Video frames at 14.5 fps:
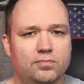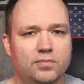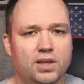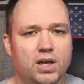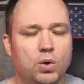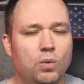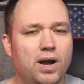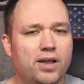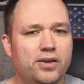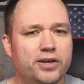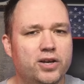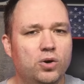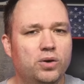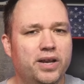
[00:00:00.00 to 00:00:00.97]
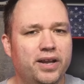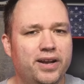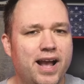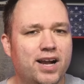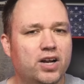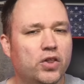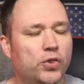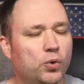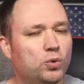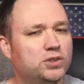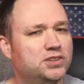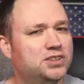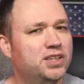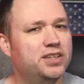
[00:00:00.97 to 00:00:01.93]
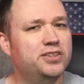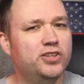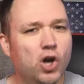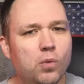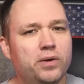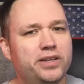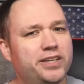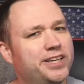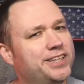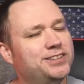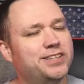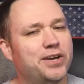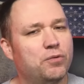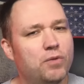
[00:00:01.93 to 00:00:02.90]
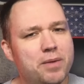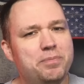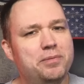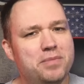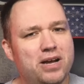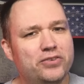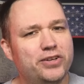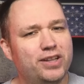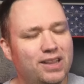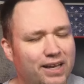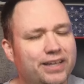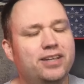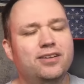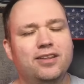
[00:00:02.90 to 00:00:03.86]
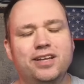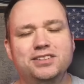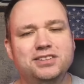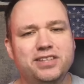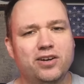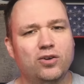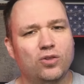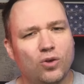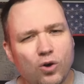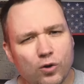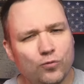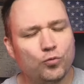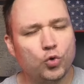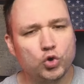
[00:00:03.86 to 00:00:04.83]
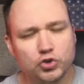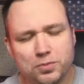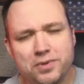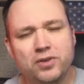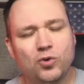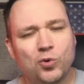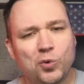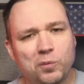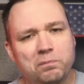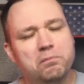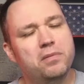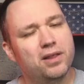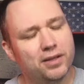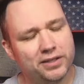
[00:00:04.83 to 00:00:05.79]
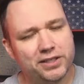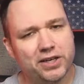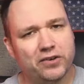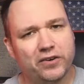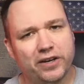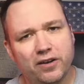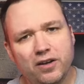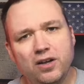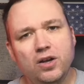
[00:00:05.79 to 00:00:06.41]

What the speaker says: A while ago, Ken Hackenthorne said no one needs a weapon-mounted light unless they are law enforcement or military.